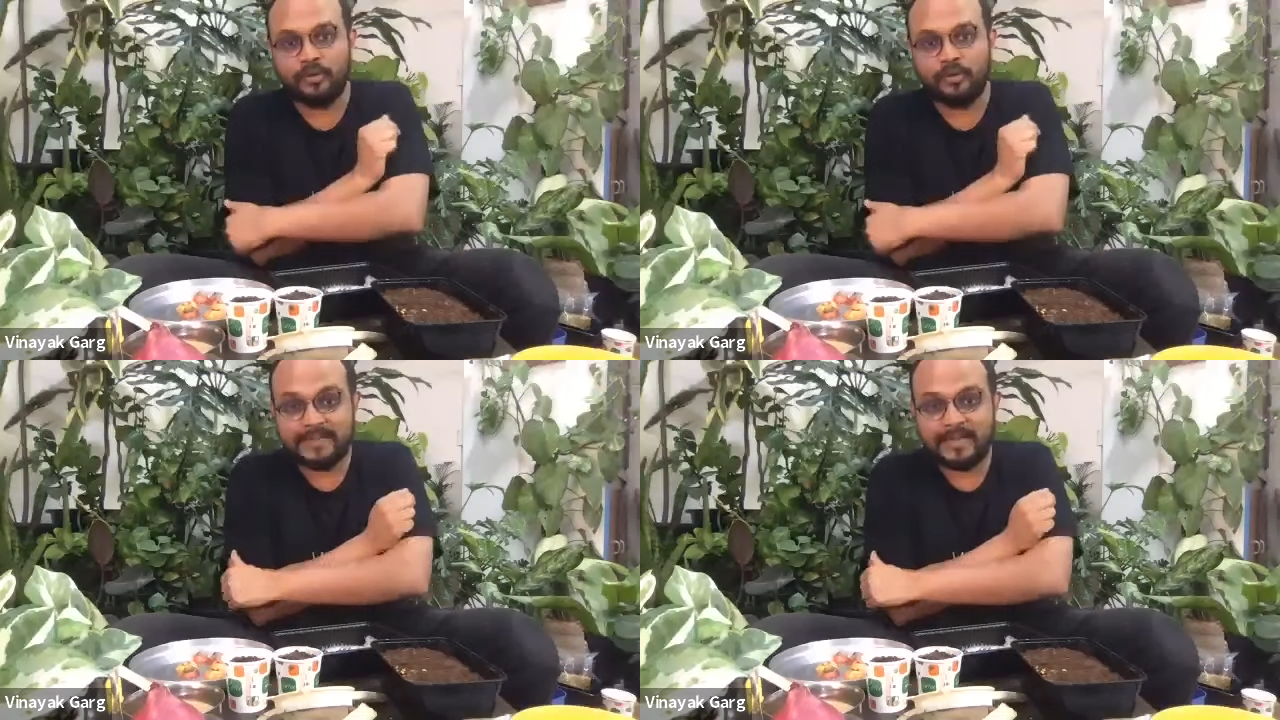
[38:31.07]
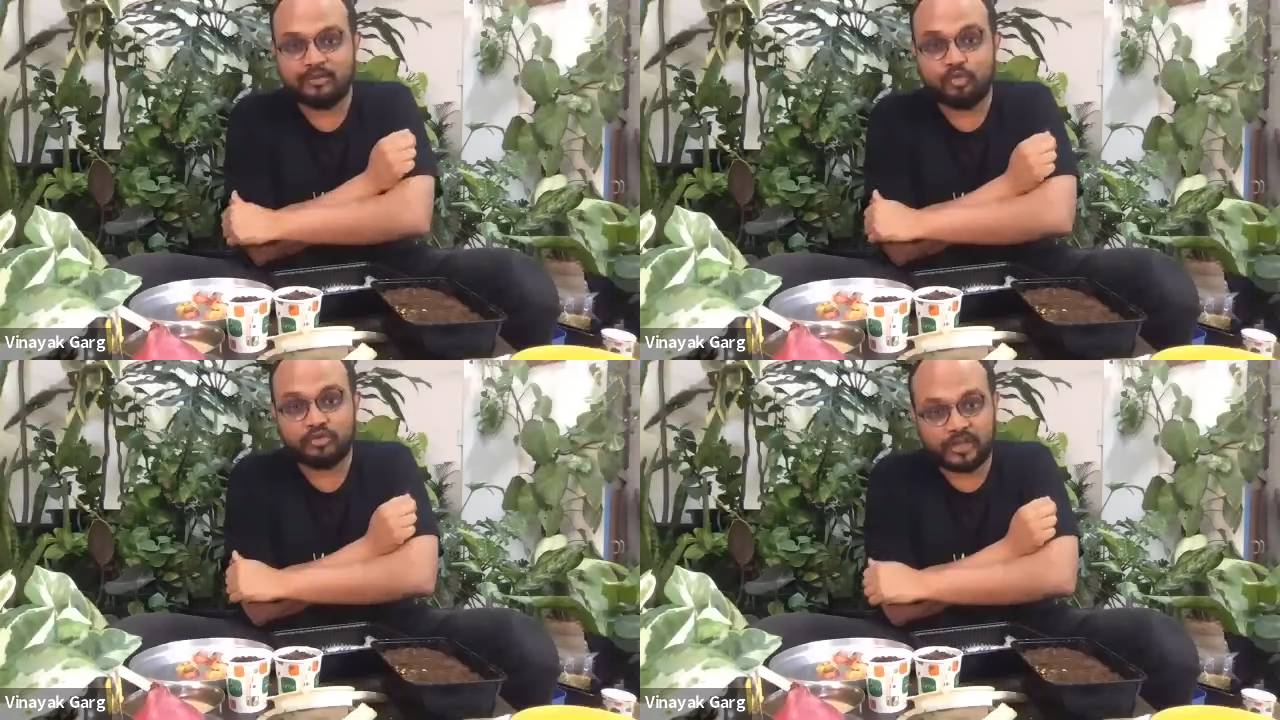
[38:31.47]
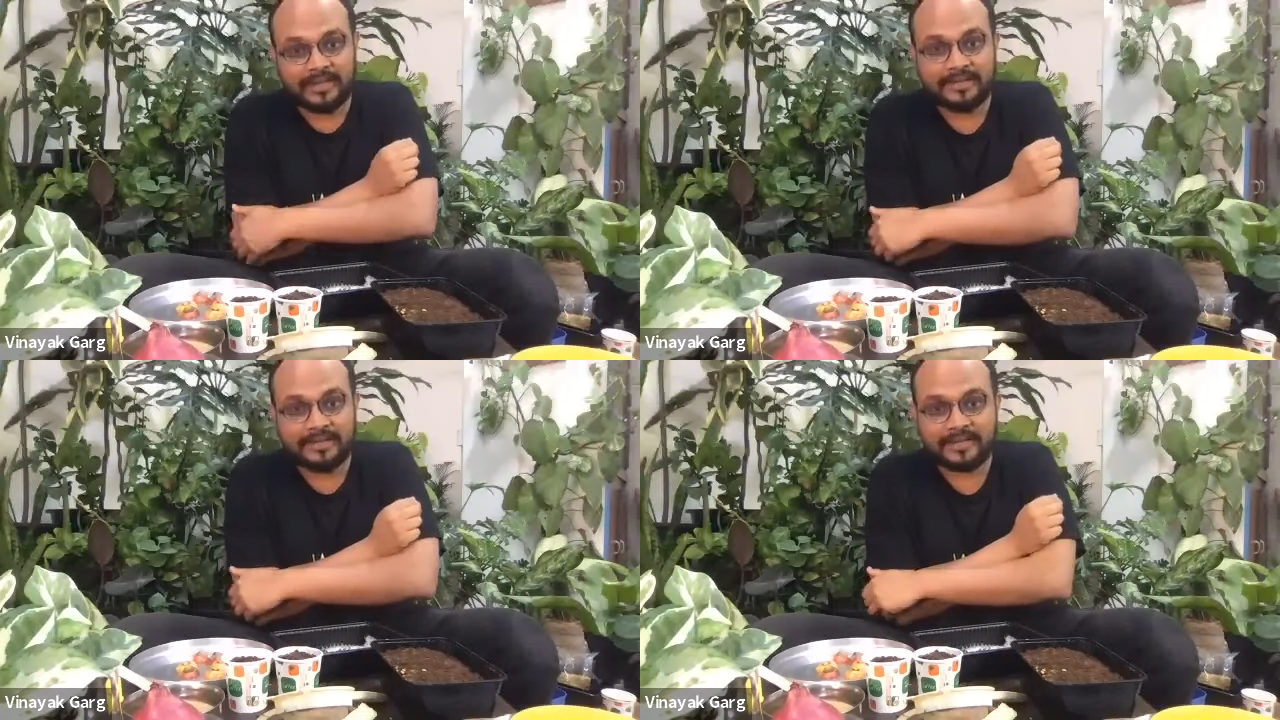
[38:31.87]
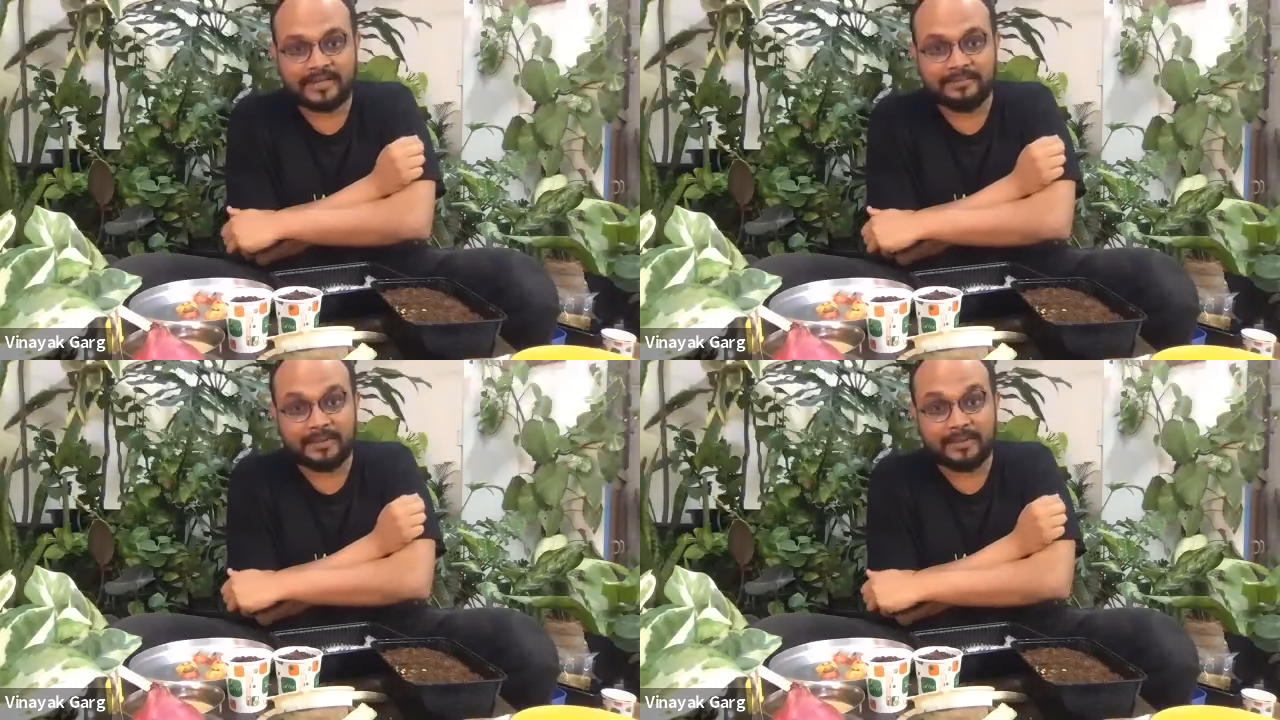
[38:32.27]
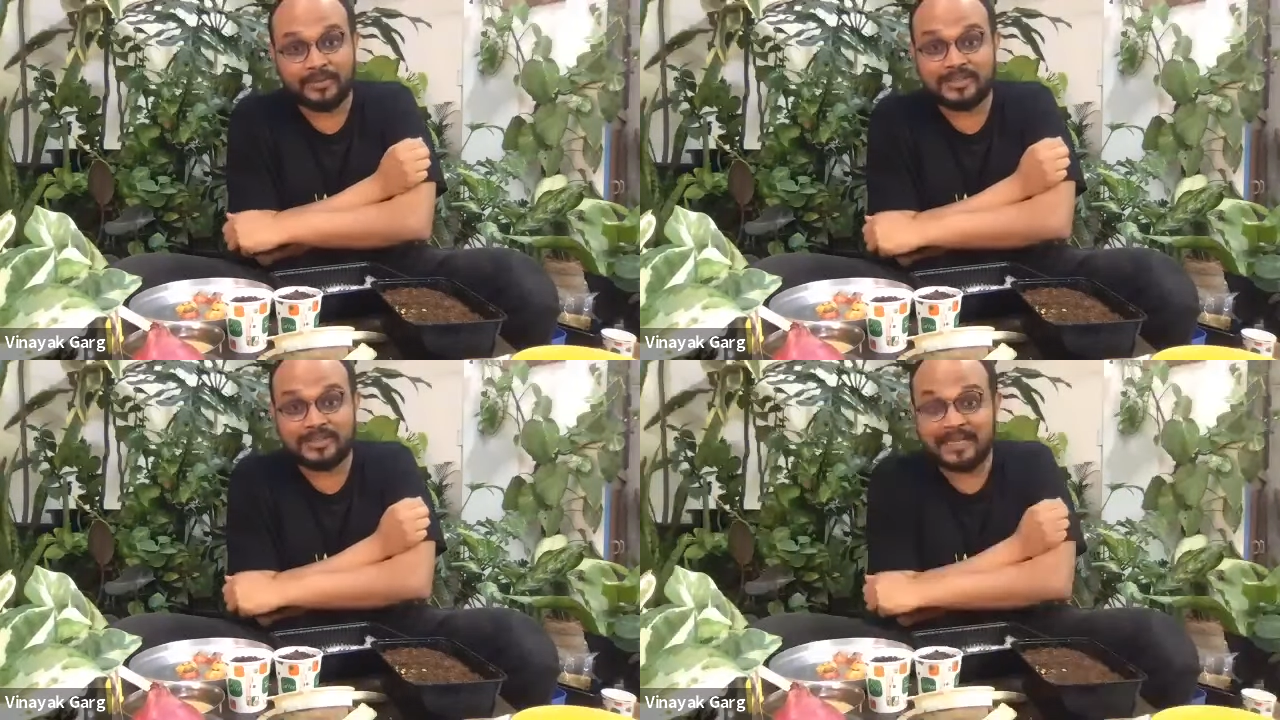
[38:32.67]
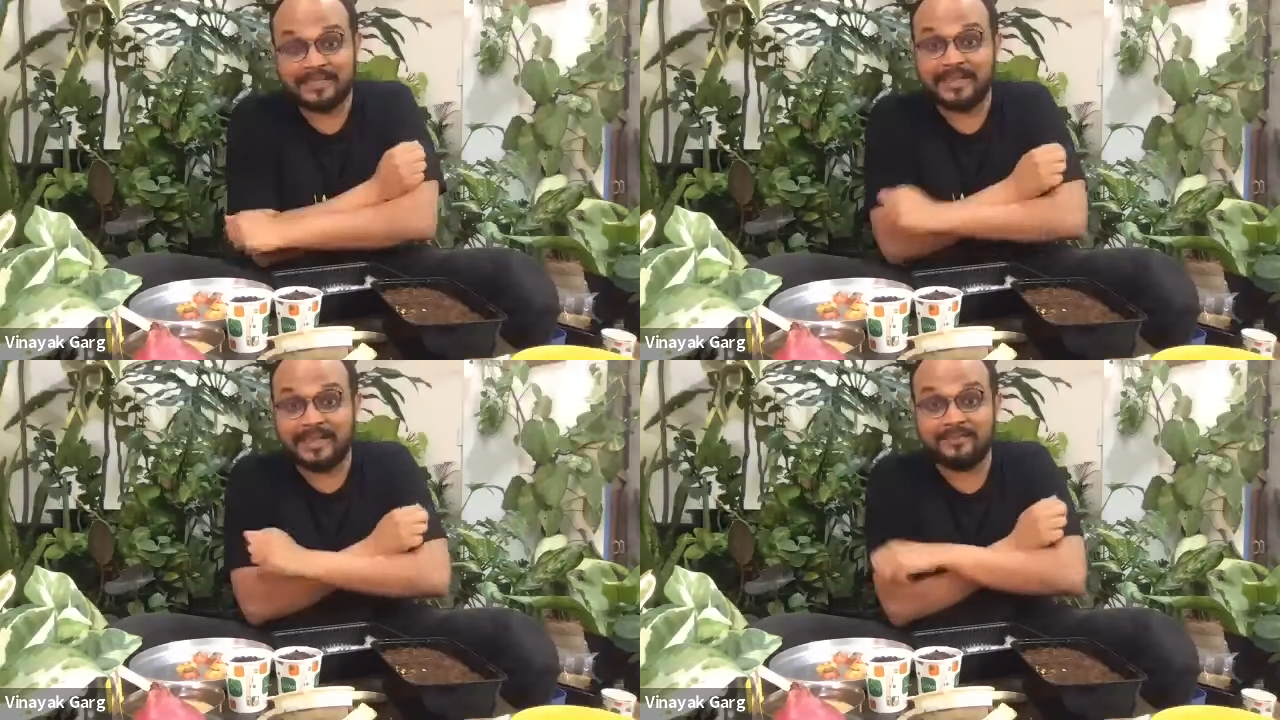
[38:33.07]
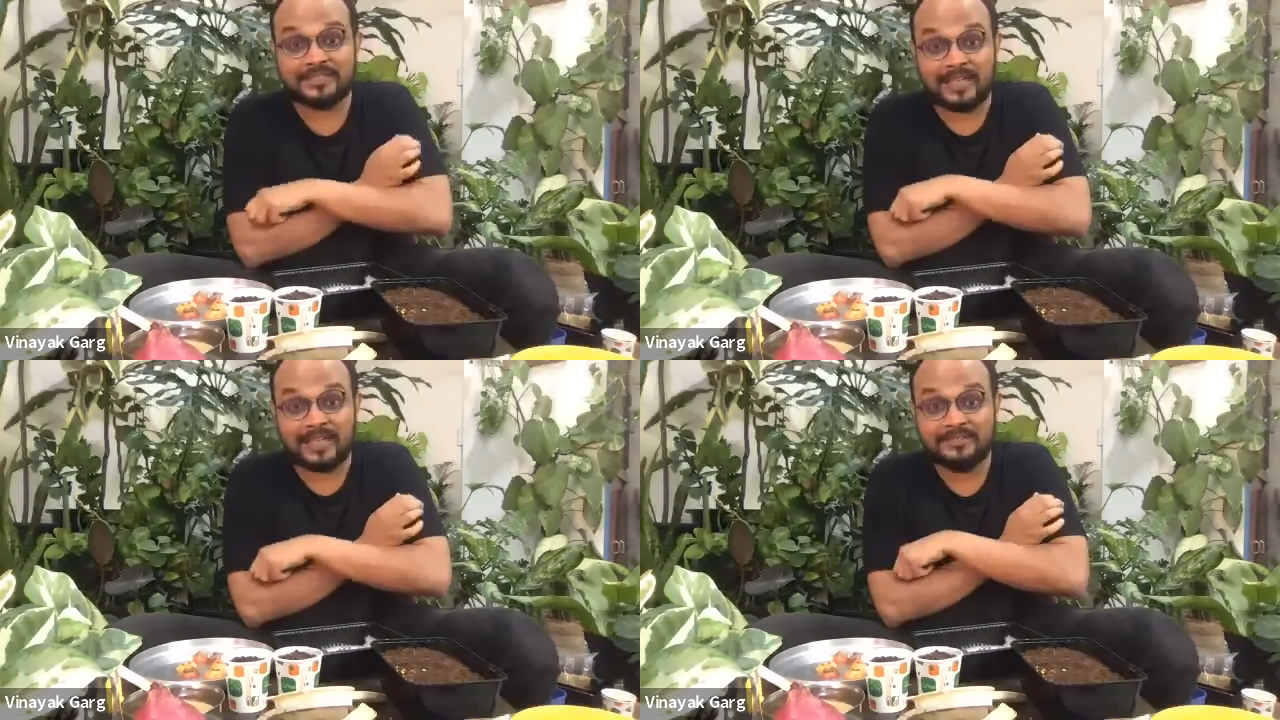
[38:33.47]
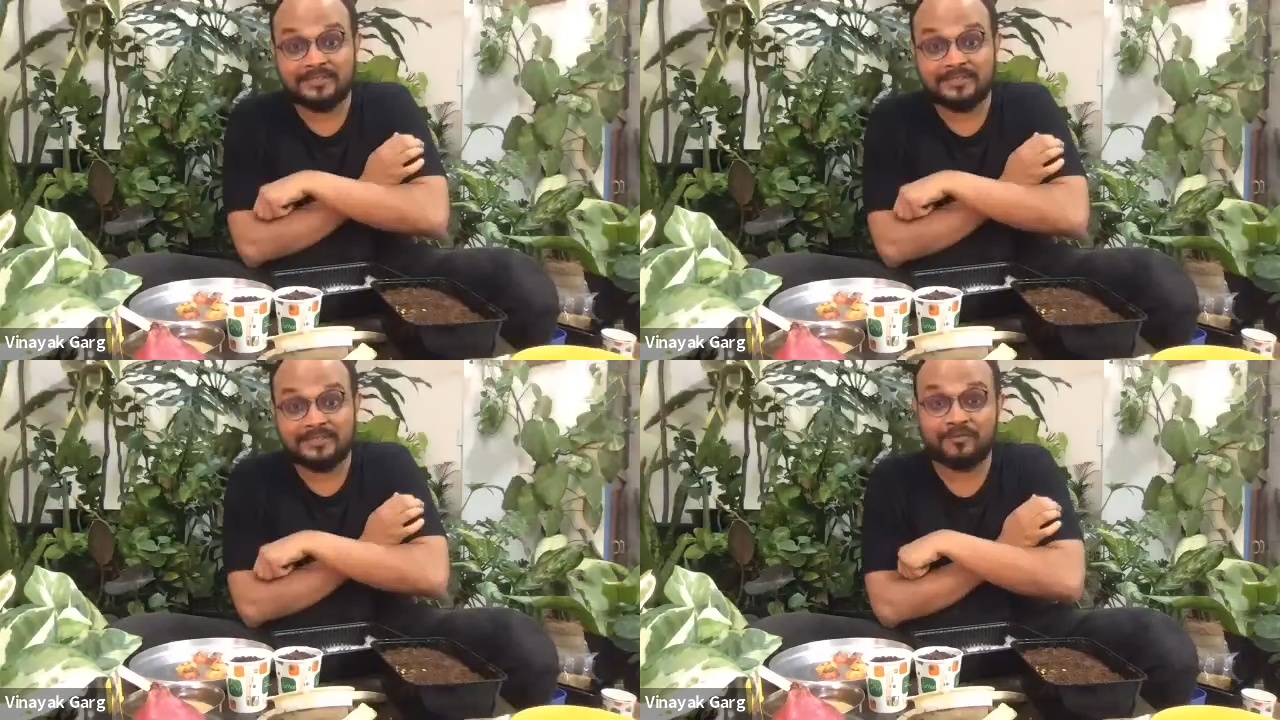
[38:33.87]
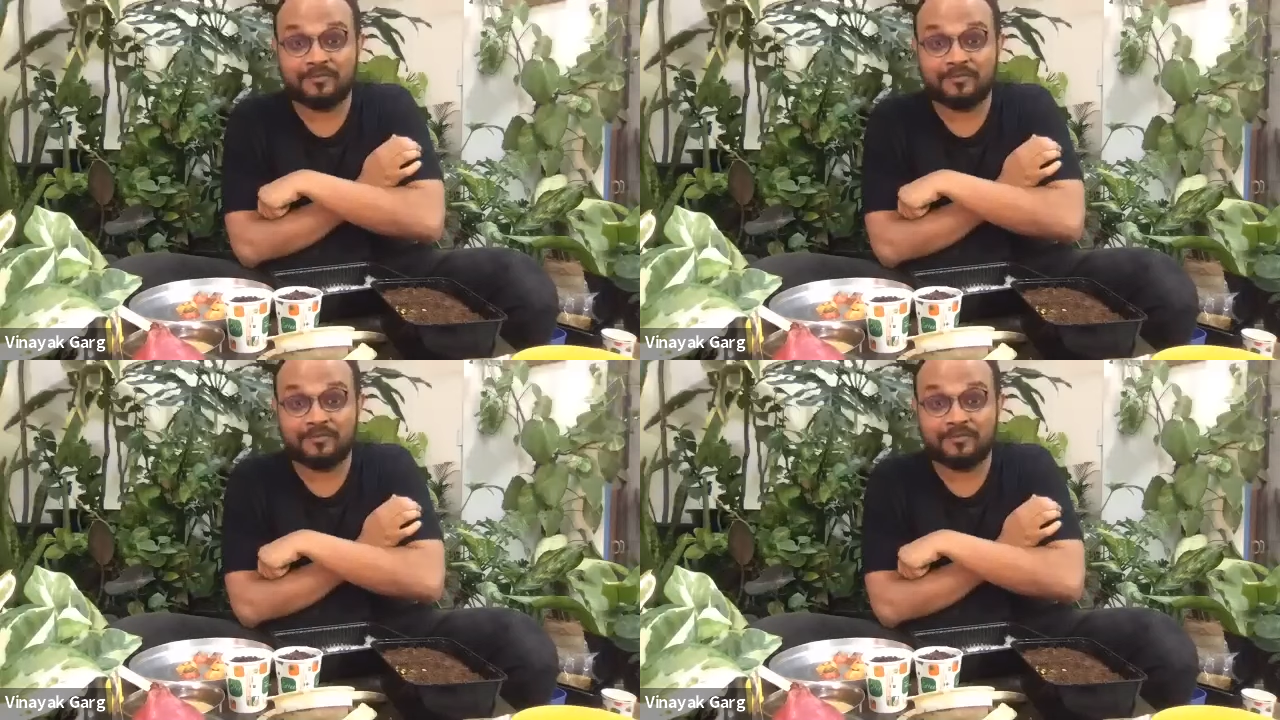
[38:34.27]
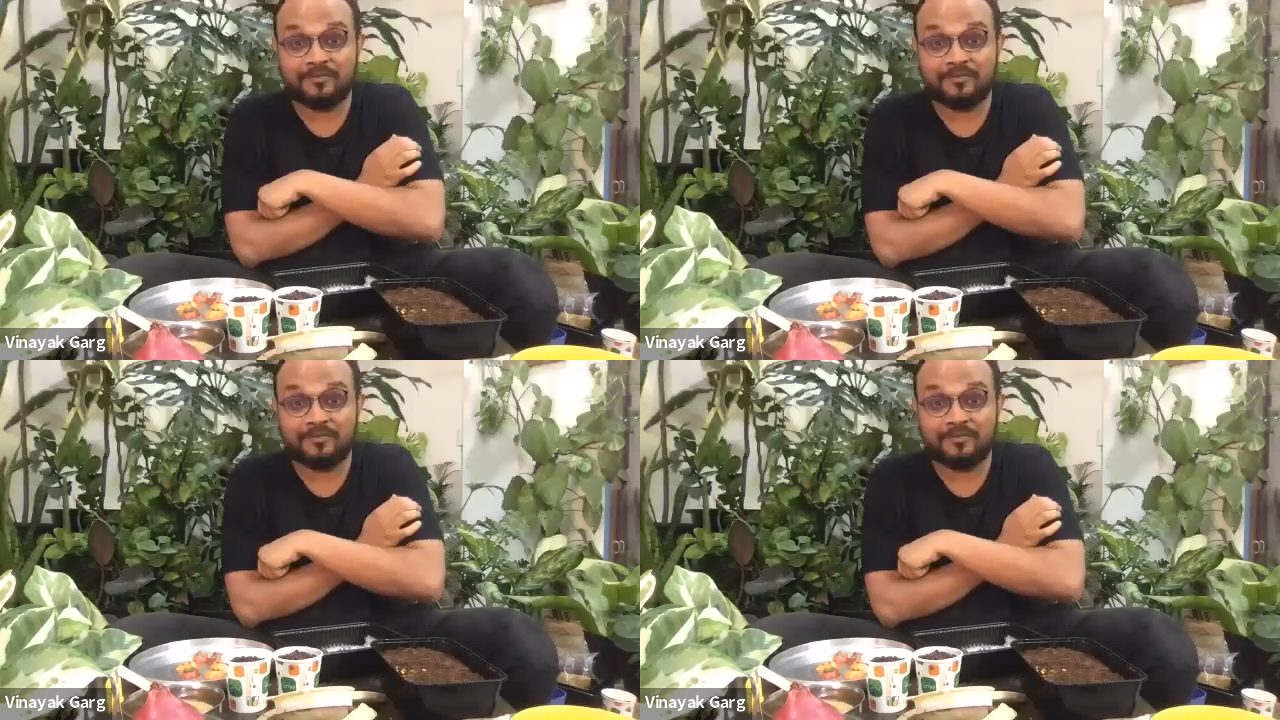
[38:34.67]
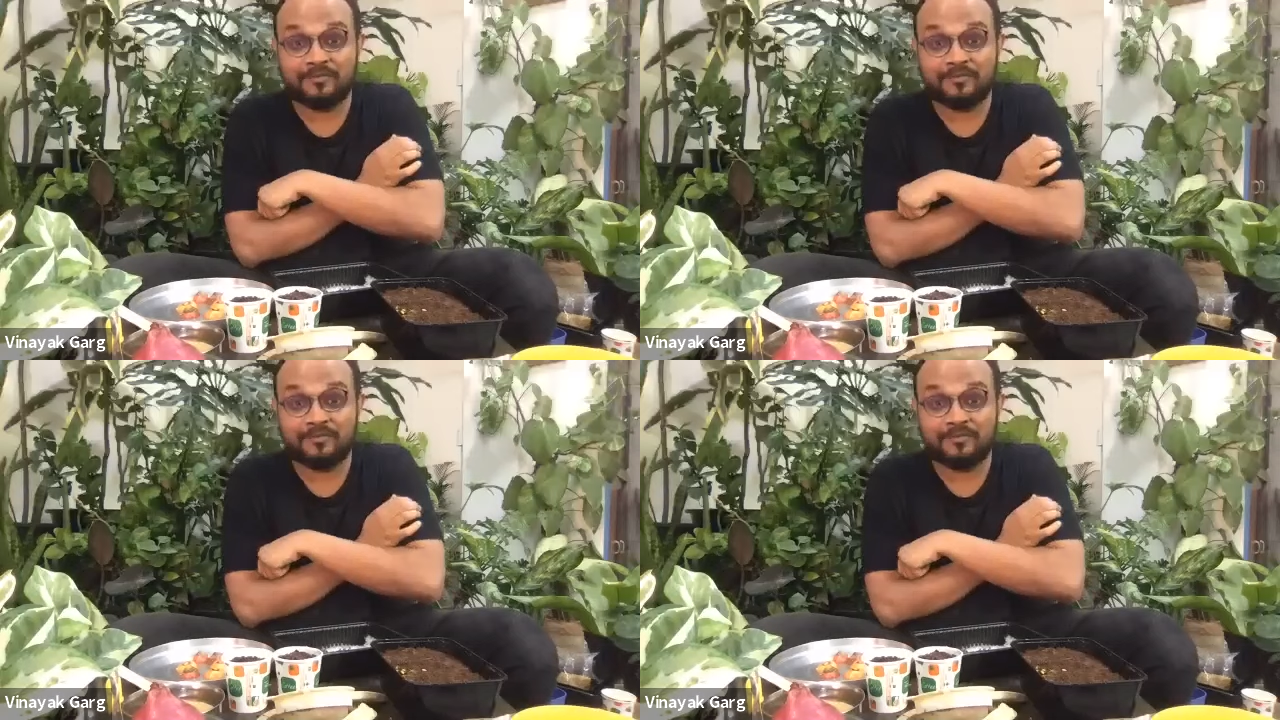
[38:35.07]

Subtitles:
struggled at that time because Delhi didn't have sun for 3 weeks.